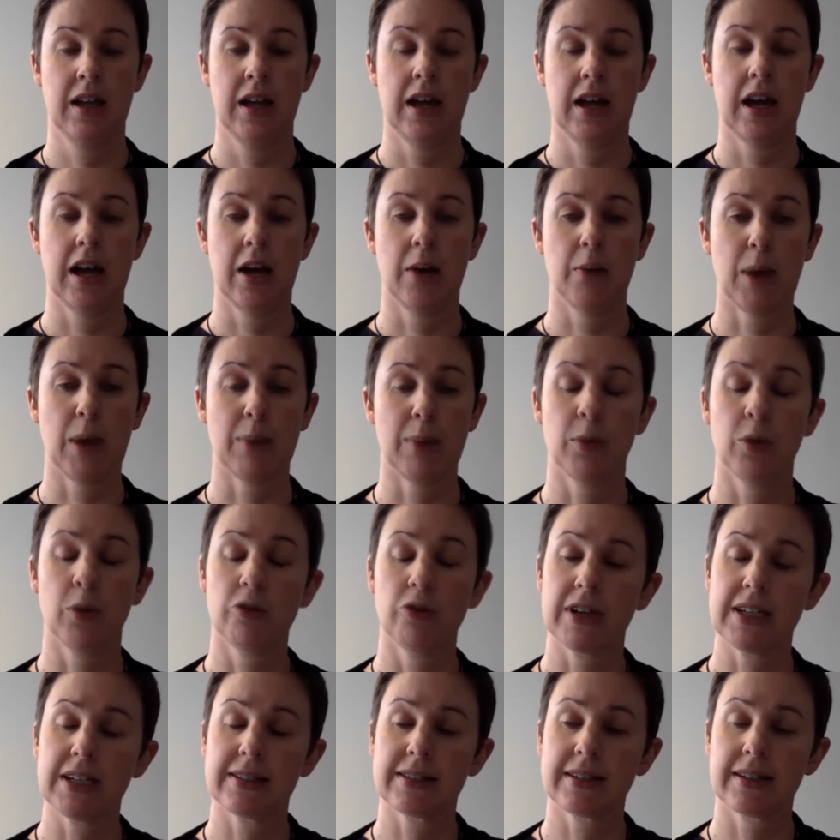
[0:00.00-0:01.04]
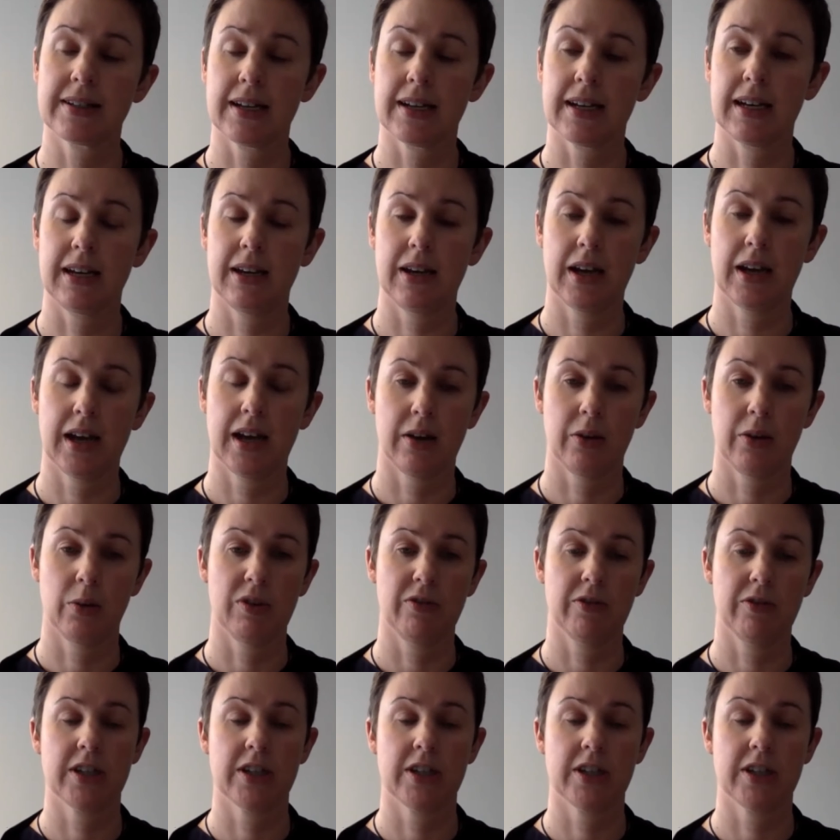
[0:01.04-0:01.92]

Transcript: and more recently, we've